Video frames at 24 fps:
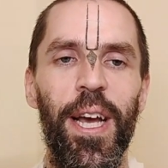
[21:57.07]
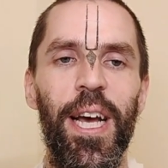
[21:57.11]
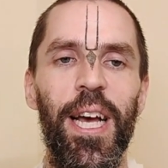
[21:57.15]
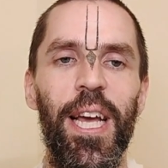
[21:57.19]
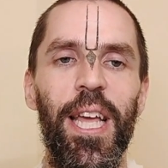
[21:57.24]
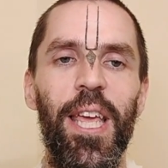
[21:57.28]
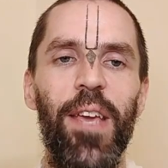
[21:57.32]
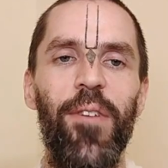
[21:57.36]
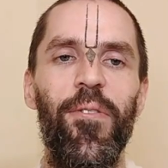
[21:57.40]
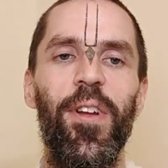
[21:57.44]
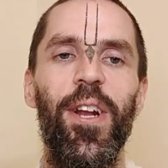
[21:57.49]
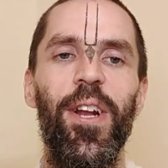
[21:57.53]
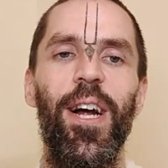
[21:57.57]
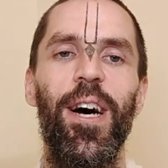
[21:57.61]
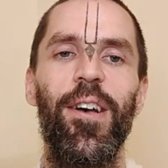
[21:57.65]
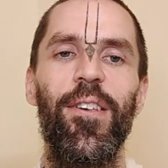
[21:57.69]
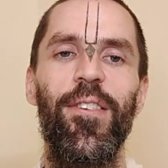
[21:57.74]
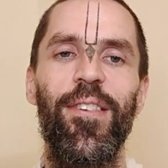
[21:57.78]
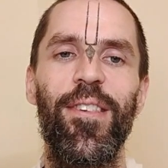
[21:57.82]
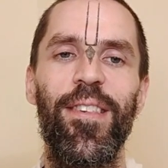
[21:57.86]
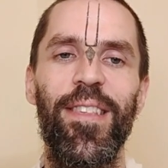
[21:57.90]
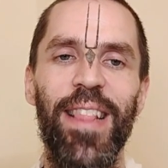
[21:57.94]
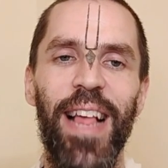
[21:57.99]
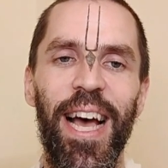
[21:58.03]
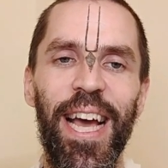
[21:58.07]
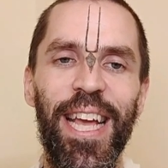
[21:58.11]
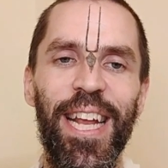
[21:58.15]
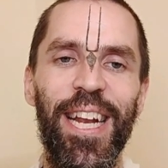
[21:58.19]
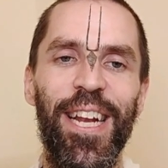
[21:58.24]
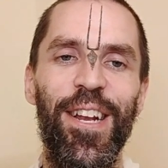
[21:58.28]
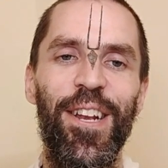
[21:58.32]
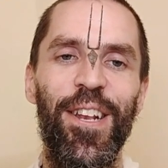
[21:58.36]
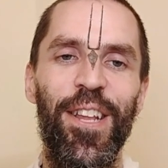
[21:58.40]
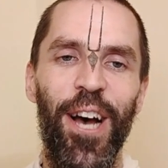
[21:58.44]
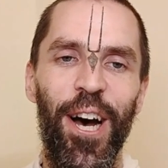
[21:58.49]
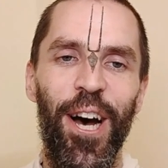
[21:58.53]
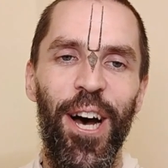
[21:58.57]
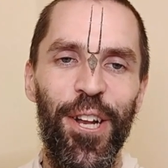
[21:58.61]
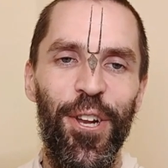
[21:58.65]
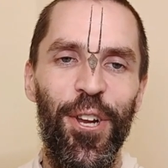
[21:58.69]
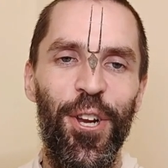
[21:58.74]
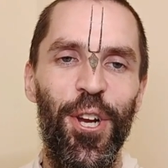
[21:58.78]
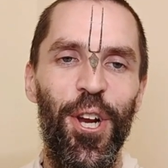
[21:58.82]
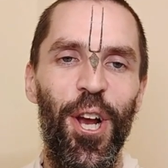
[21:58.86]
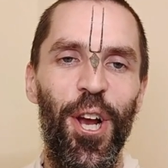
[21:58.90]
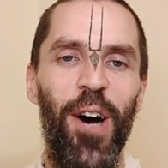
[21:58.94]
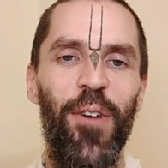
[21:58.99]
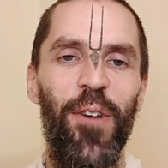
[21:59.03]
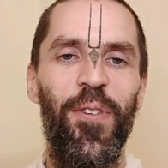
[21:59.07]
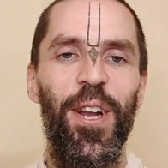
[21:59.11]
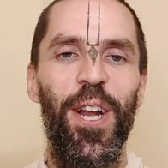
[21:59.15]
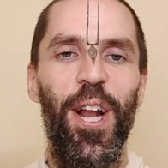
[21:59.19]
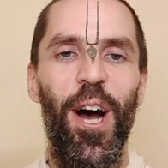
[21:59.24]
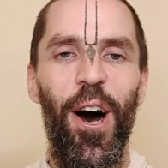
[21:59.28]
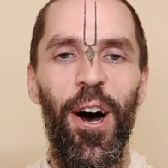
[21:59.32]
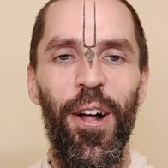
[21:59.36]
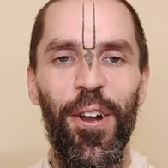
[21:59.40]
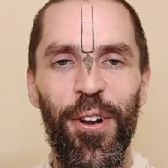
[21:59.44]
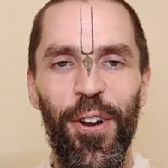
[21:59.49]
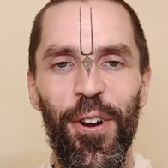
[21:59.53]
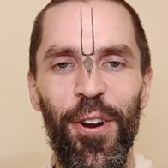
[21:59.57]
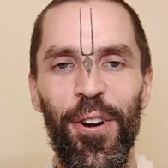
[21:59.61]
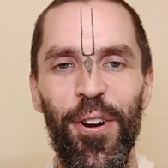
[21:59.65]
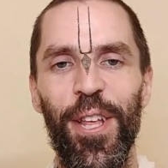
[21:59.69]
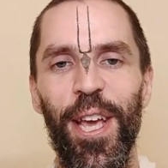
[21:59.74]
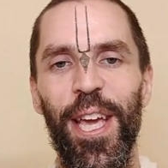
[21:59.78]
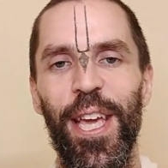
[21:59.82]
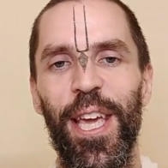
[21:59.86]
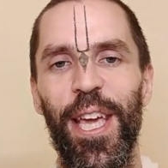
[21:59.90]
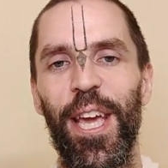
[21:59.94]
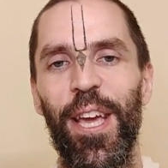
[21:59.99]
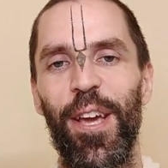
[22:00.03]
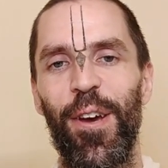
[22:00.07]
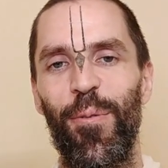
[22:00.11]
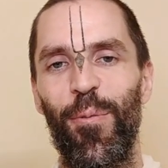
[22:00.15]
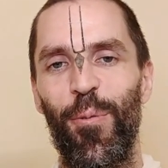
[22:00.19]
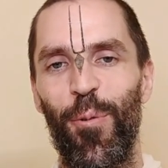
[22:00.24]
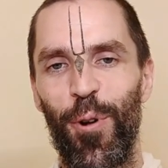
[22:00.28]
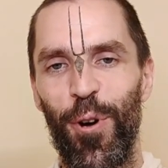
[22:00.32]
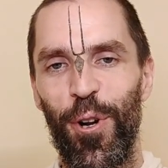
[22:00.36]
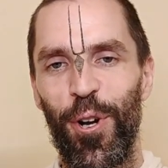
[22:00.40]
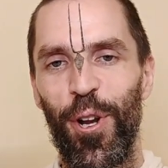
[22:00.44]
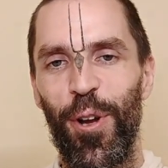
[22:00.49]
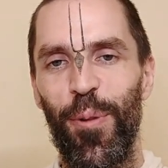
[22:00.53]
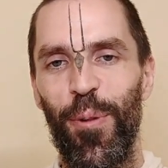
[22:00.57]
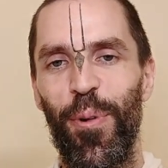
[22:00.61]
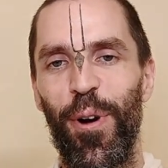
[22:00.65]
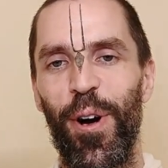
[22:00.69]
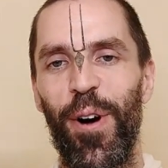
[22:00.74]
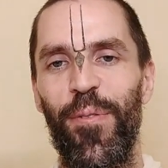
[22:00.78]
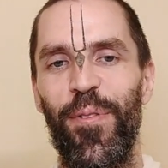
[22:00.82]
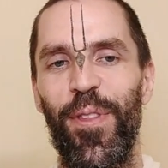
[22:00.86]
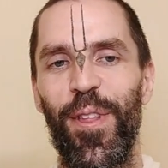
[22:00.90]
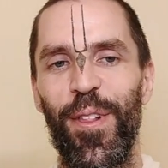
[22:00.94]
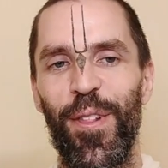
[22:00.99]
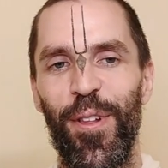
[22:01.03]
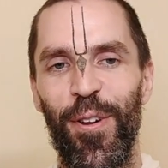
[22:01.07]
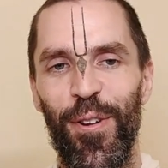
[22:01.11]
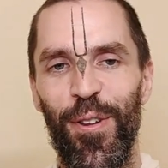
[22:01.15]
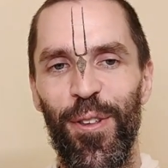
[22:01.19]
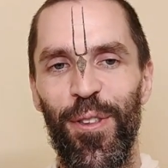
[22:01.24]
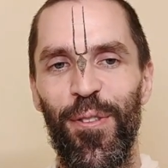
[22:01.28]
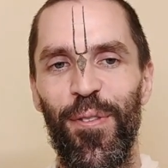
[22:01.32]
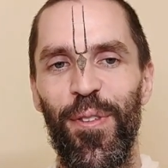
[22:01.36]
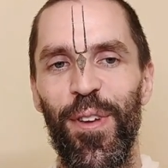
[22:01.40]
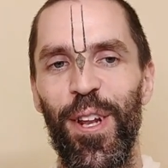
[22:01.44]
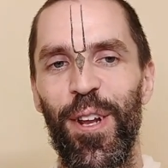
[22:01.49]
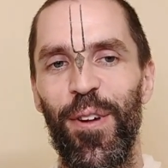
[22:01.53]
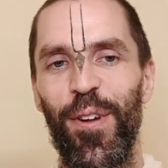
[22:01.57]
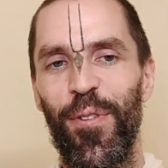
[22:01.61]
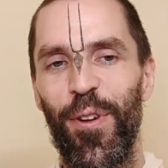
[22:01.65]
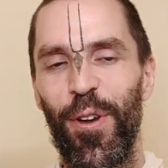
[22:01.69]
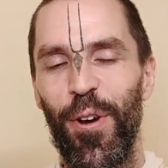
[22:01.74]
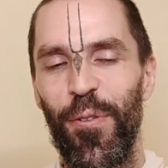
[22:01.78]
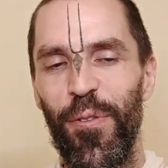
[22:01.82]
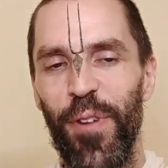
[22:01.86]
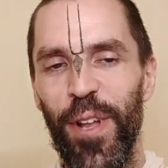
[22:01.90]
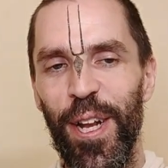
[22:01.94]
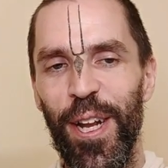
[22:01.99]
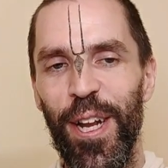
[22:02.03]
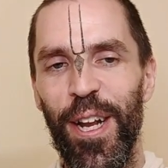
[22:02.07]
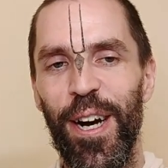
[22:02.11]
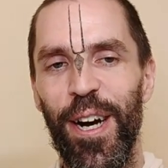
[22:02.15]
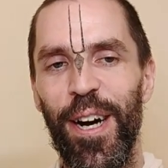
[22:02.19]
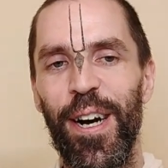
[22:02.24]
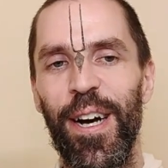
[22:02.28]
even a slight touch of an undertaking of worship of the lotus feet of Govinda